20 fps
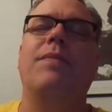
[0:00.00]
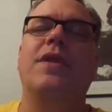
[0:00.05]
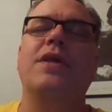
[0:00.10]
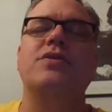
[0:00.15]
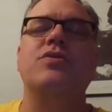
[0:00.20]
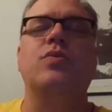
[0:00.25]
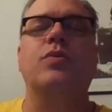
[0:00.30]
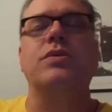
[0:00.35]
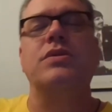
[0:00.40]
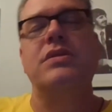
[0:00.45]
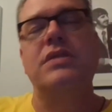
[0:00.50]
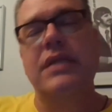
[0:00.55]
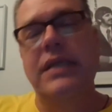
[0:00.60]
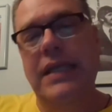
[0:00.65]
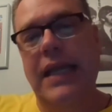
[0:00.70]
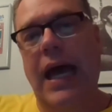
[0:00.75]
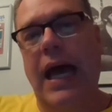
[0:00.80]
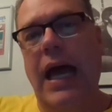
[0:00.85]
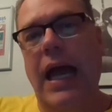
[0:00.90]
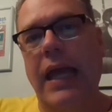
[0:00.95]
This was
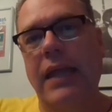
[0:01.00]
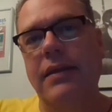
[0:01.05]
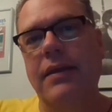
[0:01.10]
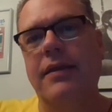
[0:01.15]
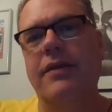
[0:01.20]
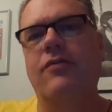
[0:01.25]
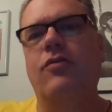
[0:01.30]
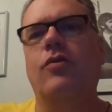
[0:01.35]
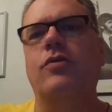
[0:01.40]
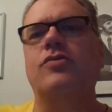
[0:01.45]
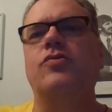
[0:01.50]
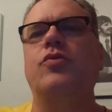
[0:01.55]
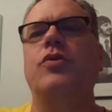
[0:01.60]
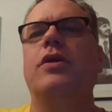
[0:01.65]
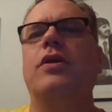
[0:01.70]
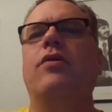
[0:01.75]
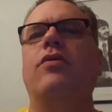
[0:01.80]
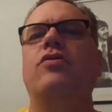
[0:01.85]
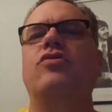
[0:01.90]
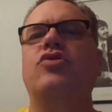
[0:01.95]
denied. And of course, we
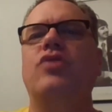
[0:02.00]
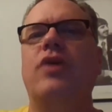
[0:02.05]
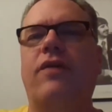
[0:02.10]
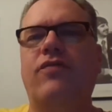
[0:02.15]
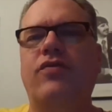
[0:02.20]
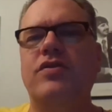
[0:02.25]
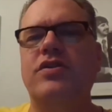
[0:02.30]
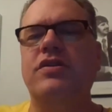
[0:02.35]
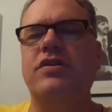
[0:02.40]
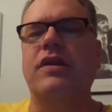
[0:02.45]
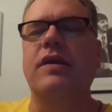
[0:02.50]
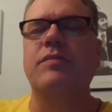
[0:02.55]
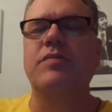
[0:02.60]
know that Jefferson